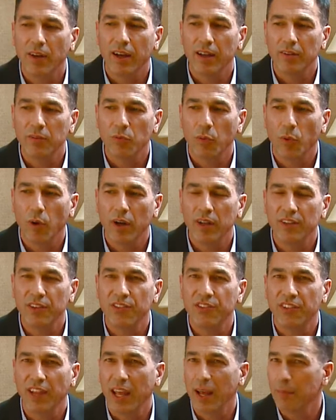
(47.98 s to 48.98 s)
and one,
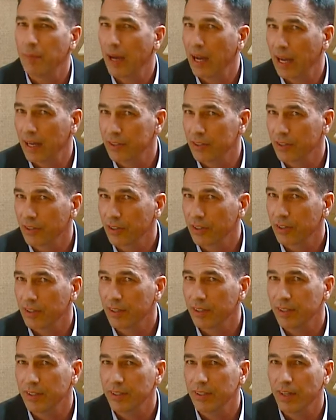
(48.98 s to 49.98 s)
Sam Eiler,
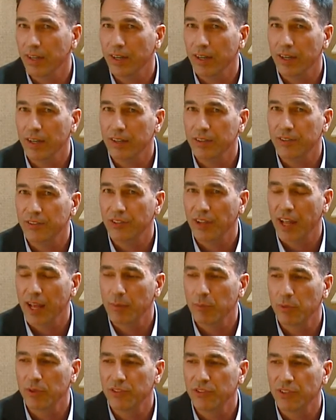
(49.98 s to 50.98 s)
and uh,
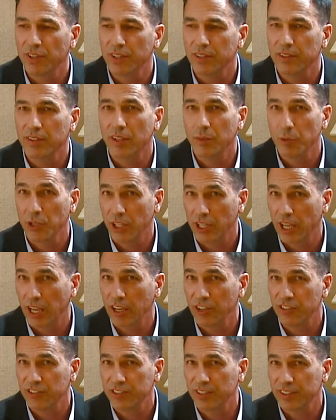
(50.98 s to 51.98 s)
Sam was in
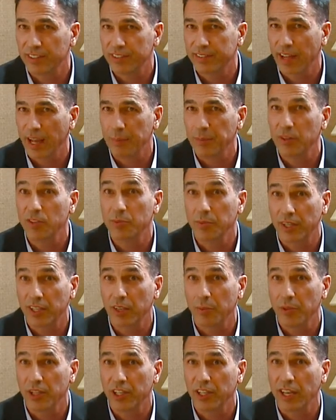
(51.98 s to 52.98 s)
communications at the time. He was my
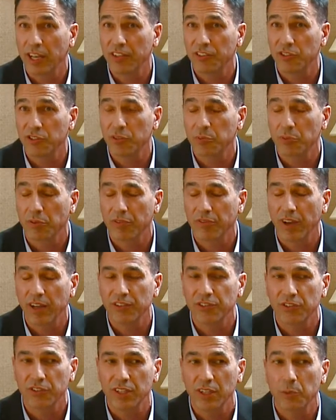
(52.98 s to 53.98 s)
communications
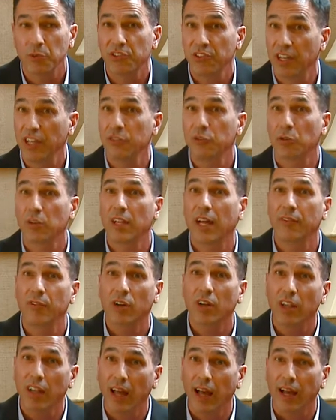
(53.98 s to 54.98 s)
professor, and it was an entry level
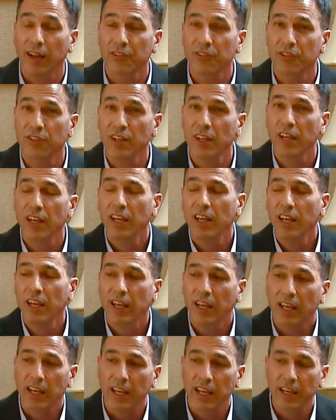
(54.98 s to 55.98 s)
class.
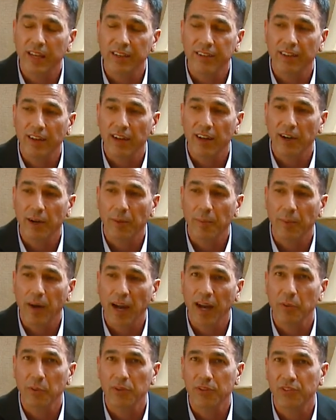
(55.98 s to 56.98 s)
Mm-hmm. And um,
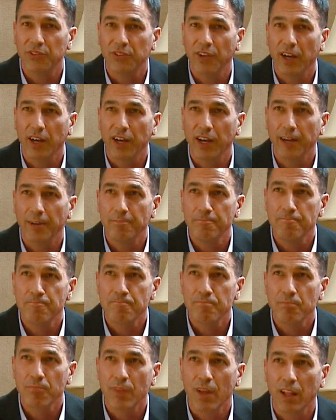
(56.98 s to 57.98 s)
I was, uh,
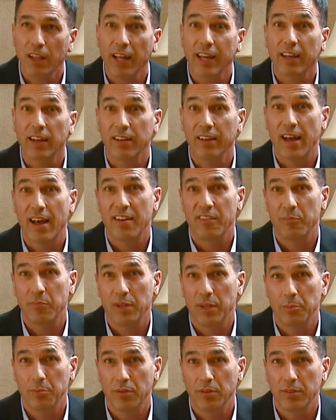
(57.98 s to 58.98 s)
like a lot of
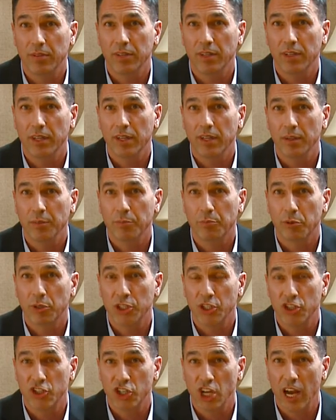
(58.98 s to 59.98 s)
people, uh,
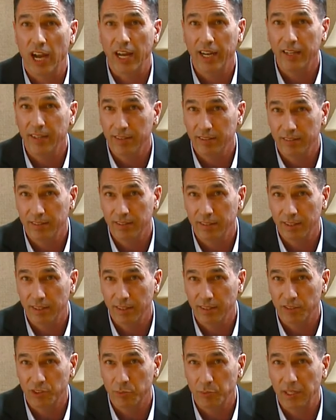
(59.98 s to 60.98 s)
pretty shy uh,
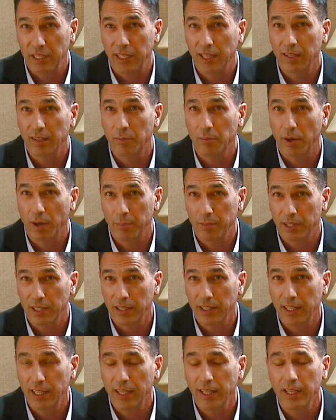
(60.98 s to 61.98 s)
speaking
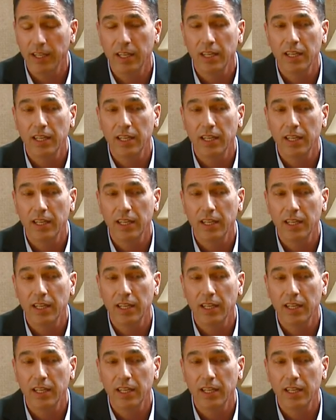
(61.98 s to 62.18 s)
publicly.